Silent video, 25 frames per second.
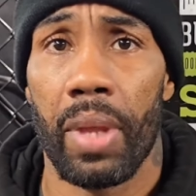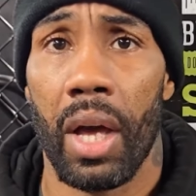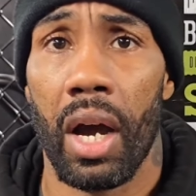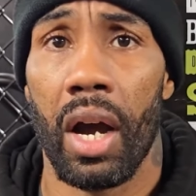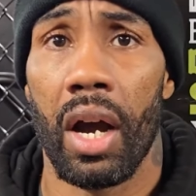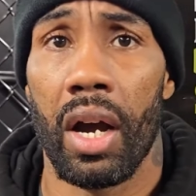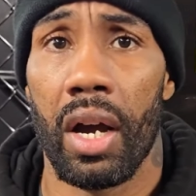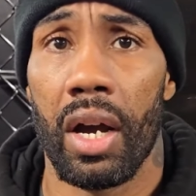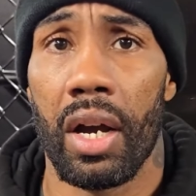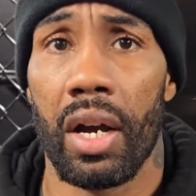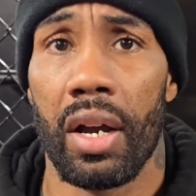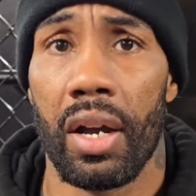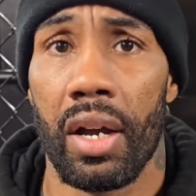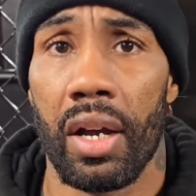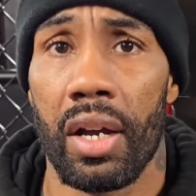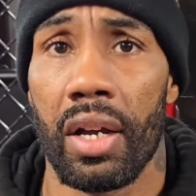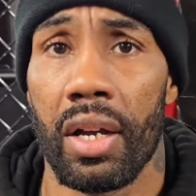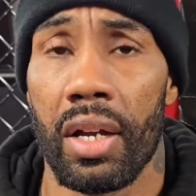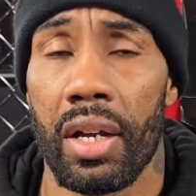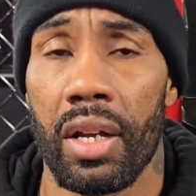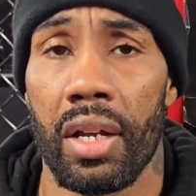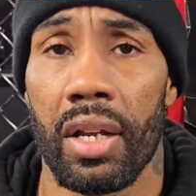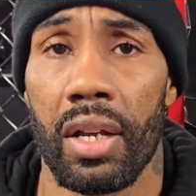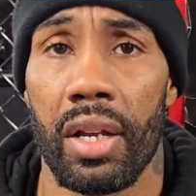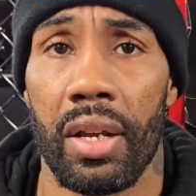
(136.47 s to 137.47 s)
You know
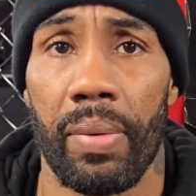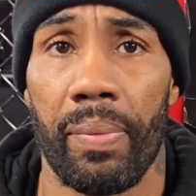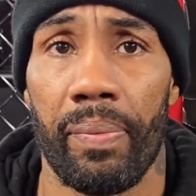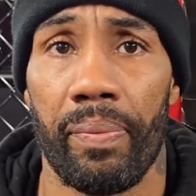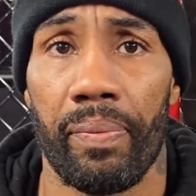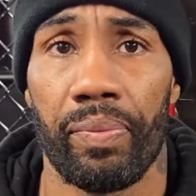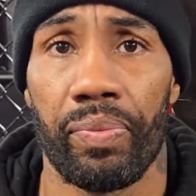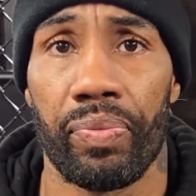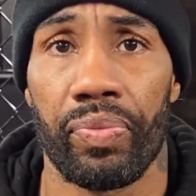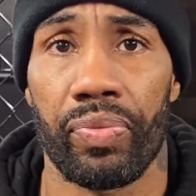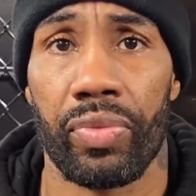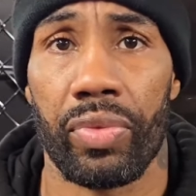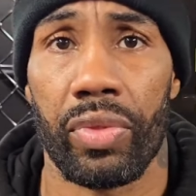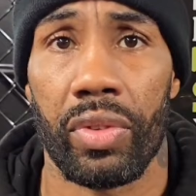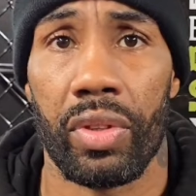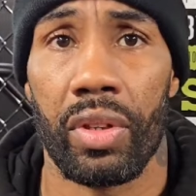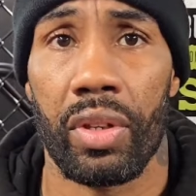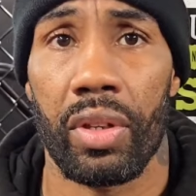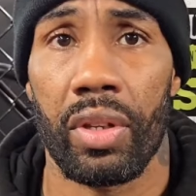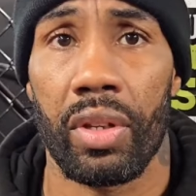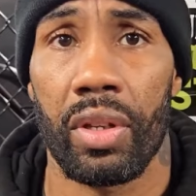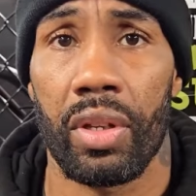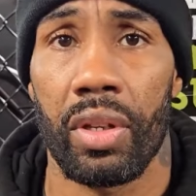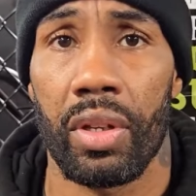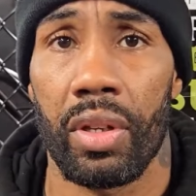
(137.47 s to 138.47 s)
what surprised me, Mick?
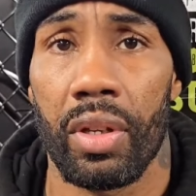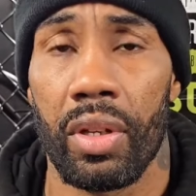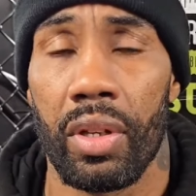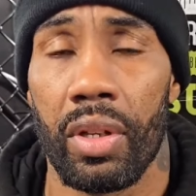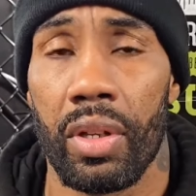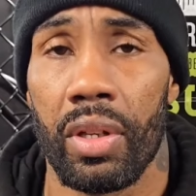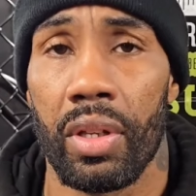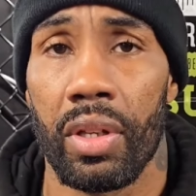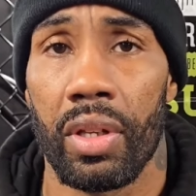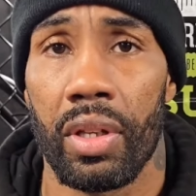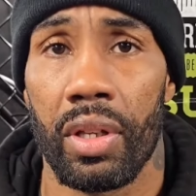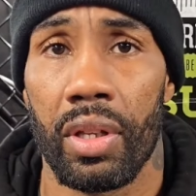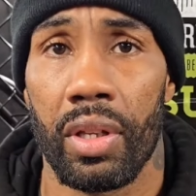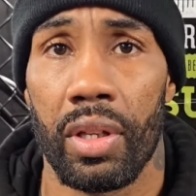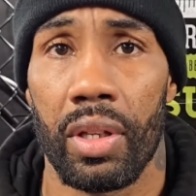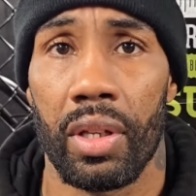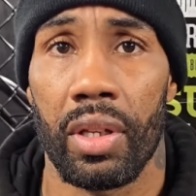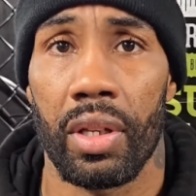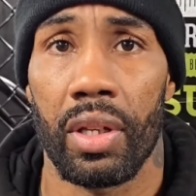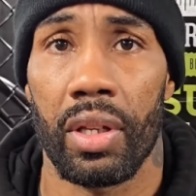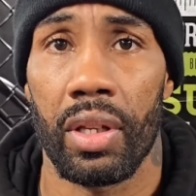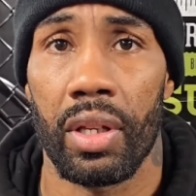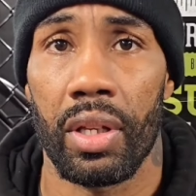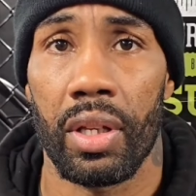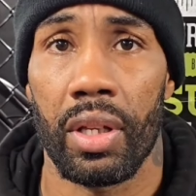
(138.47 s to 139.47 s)
The first
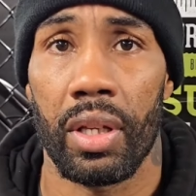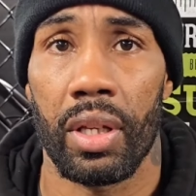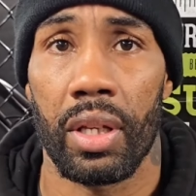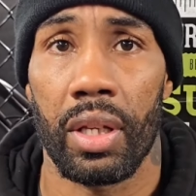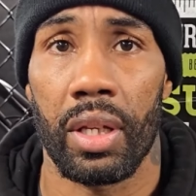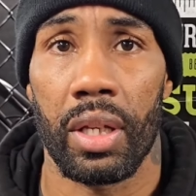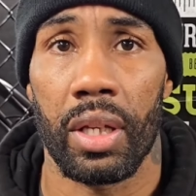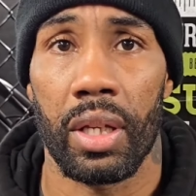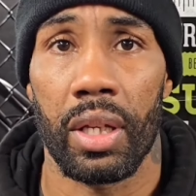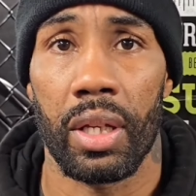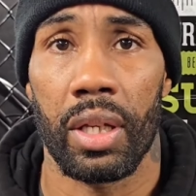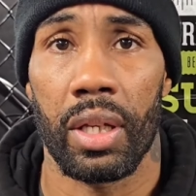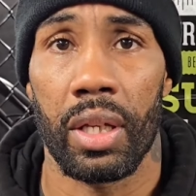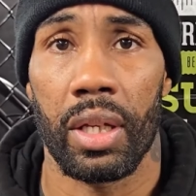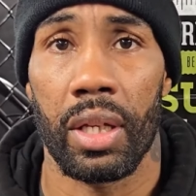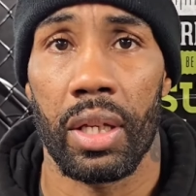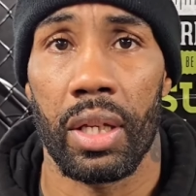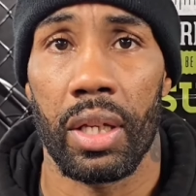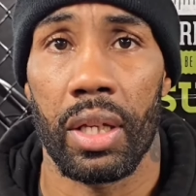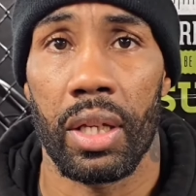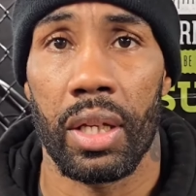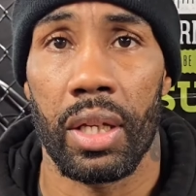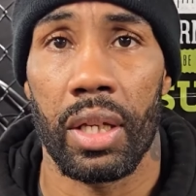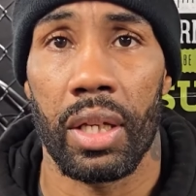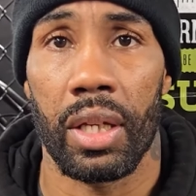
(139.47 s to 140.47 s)
10 seconds, he threw like a
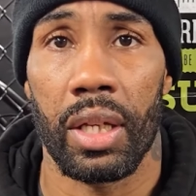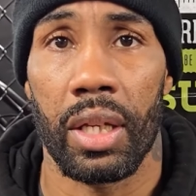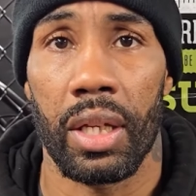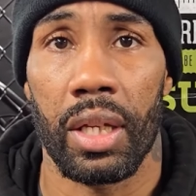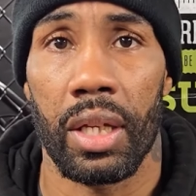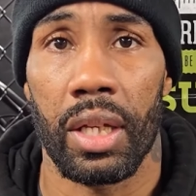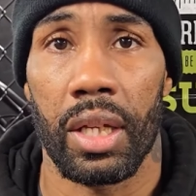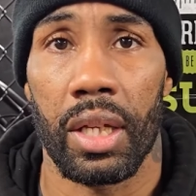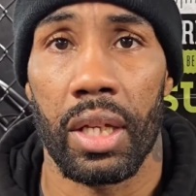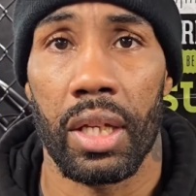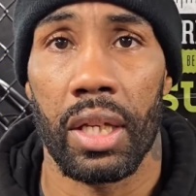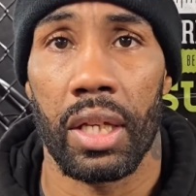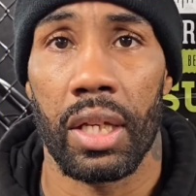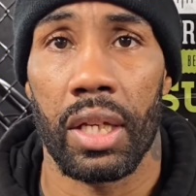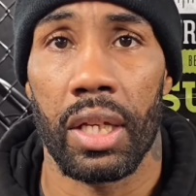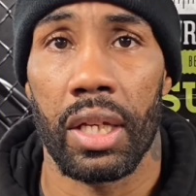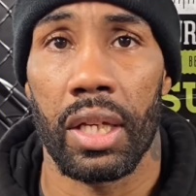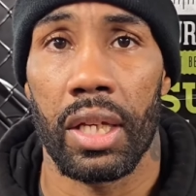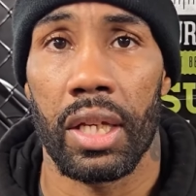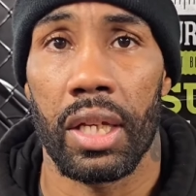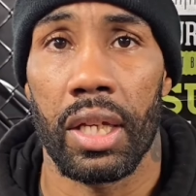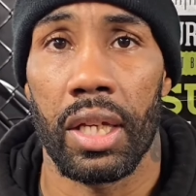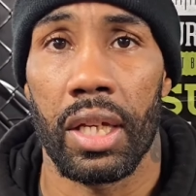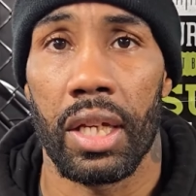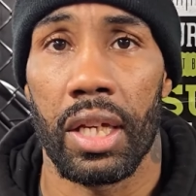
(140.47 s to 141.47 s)
straight right left
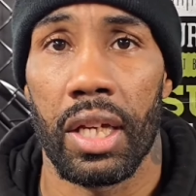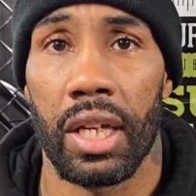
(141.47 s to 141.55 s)
hook.